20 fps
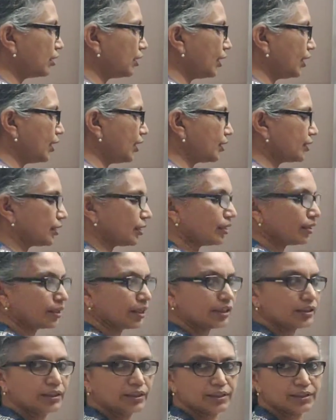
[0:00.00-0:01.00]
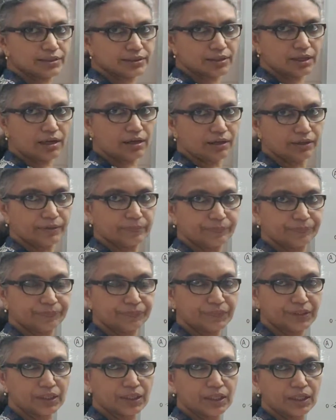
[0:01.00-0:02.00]
turn has a radius r.
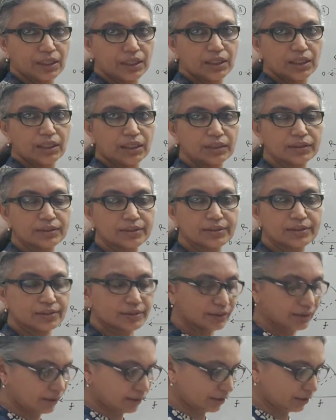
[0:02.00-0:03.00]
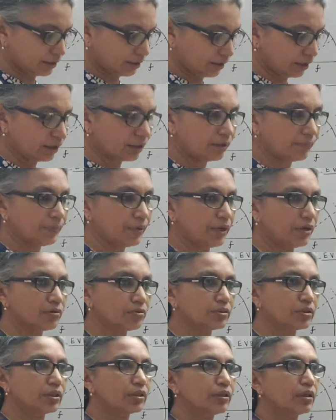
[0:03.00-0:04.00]
Let us think
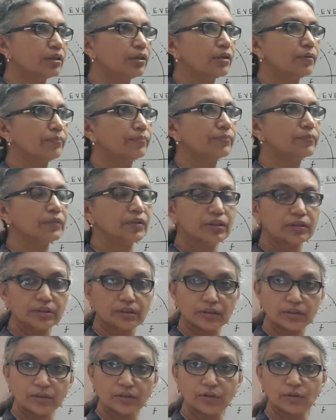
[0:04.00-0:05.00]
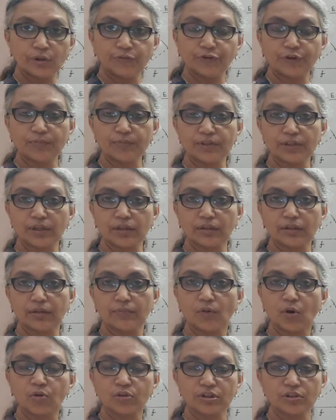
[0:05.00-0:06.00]
about uniform
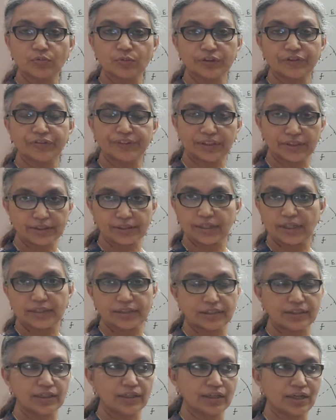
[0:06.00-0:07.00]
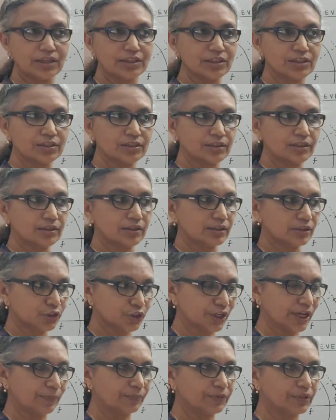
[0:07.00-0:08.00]
circular motion, which we discussed in the last
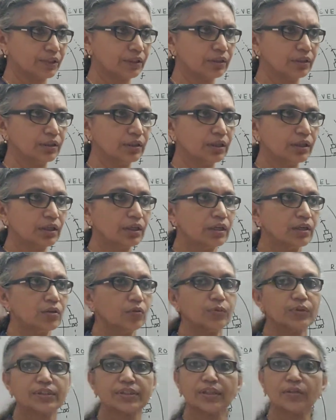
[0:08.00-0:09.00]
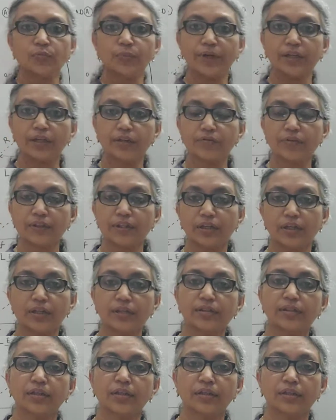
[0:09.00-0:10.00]
chapter. We said whenever
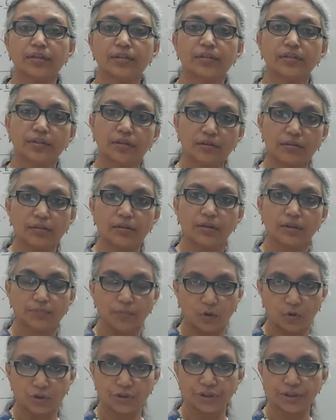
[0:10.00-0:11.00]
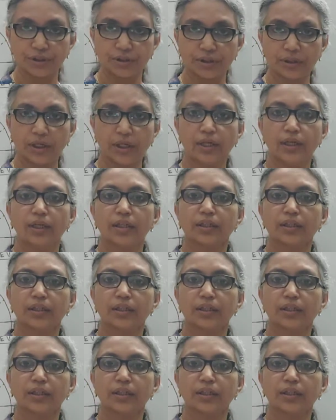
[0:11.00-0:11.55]
there is a circular motion,